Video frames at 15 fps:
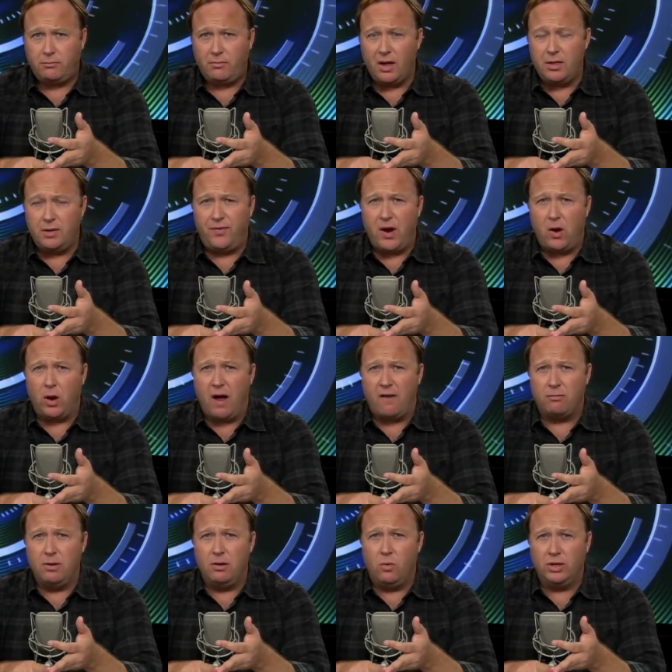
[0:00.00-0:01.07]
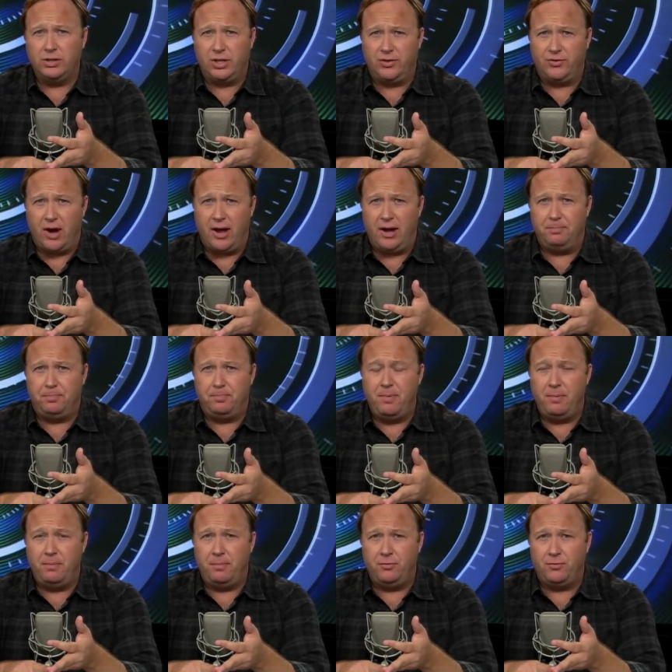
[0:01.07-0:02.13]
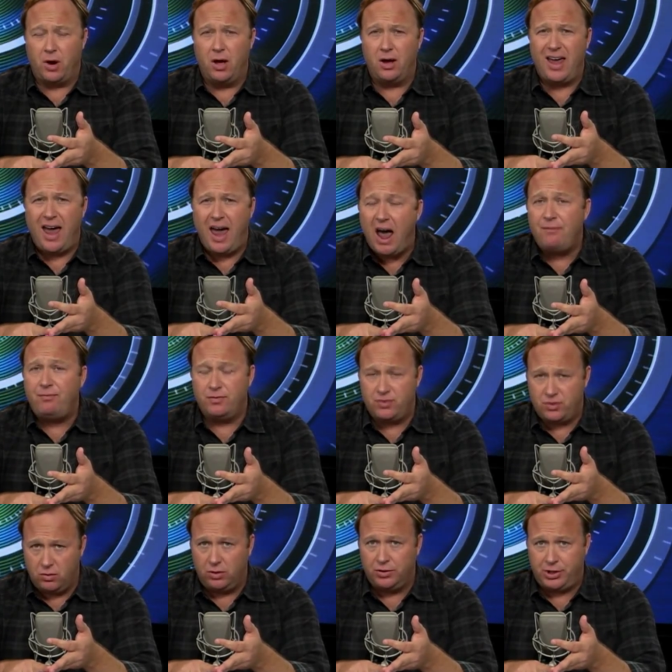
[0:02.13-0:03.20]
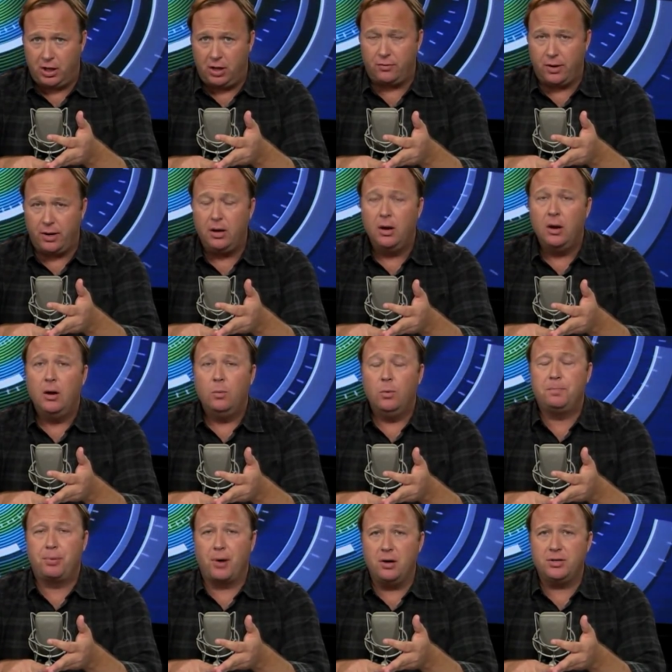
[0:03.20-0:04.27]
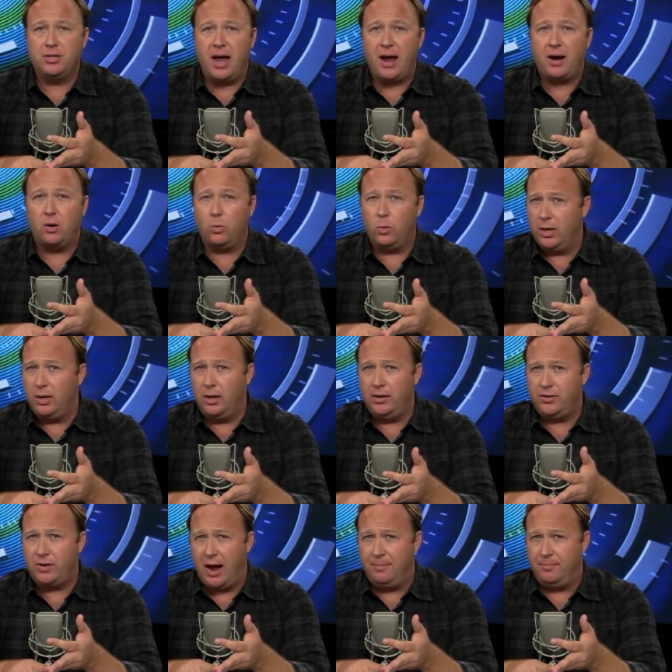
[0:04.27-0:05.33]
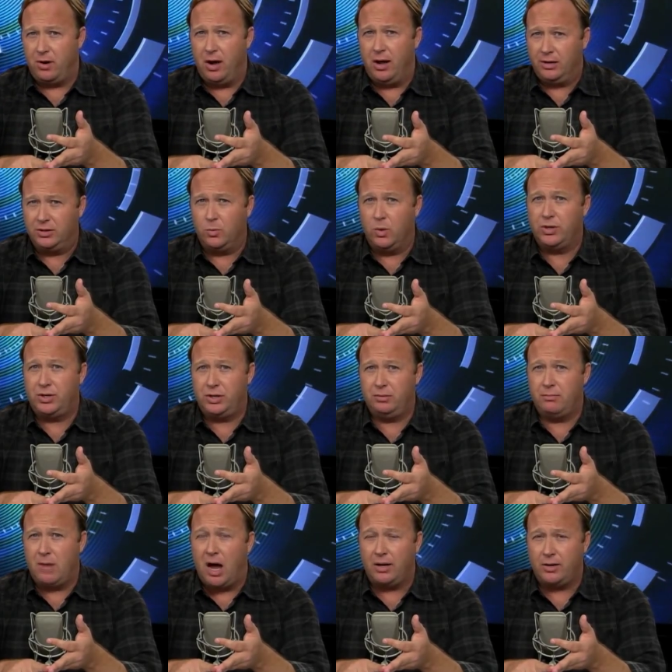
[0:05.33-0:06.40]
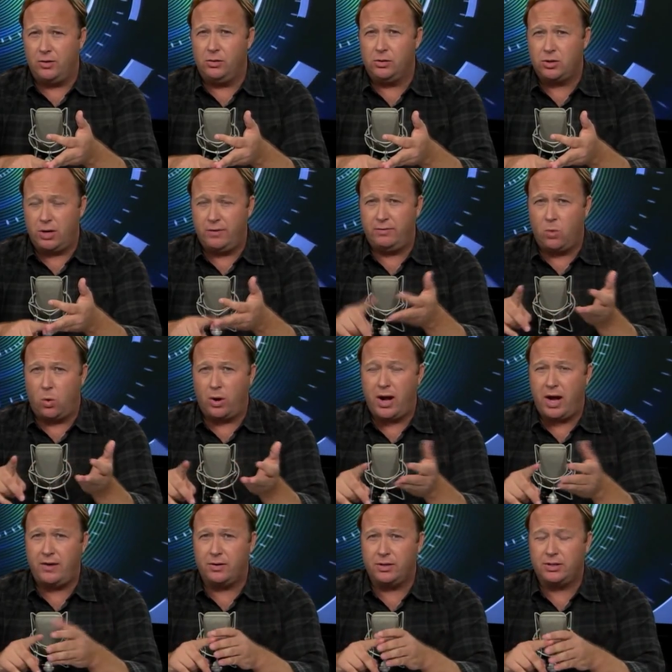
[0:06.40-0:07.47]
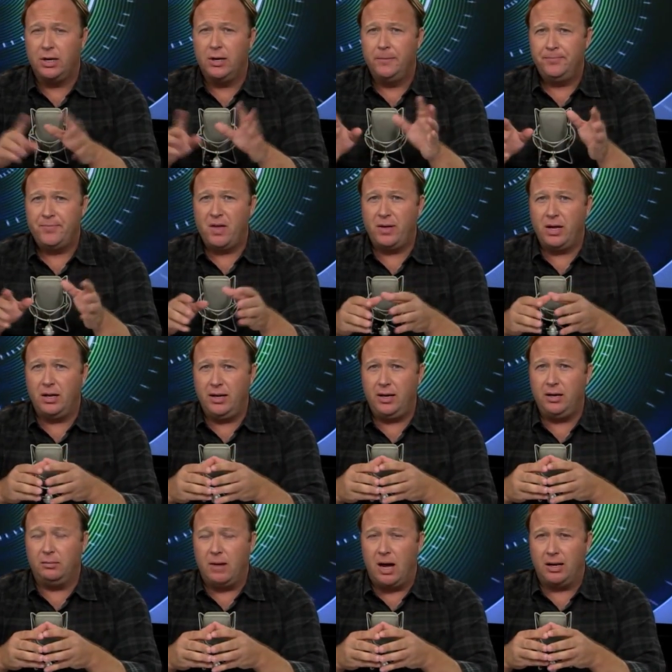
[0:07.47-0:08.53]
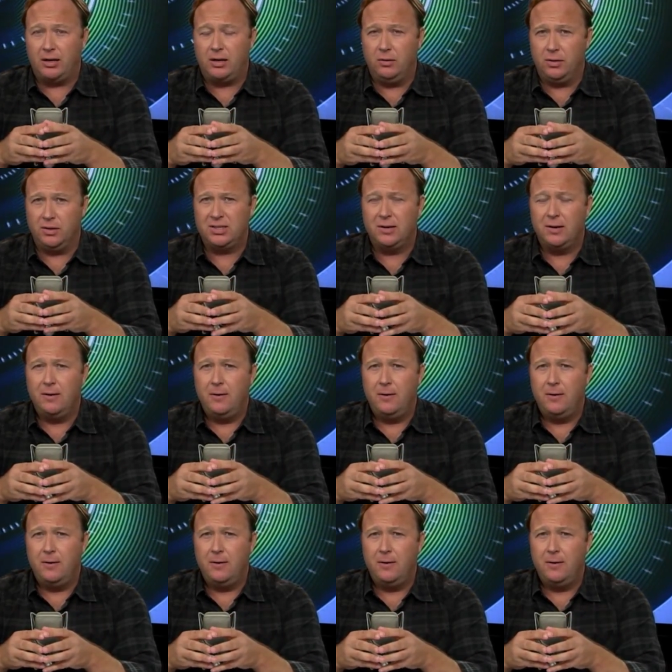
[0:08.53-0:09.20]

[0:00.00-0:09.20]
But the federal government wants to try to drug half of school children with Prozac or Ritalin type drugs, which molecules are even more dangerous than the illegal molecules.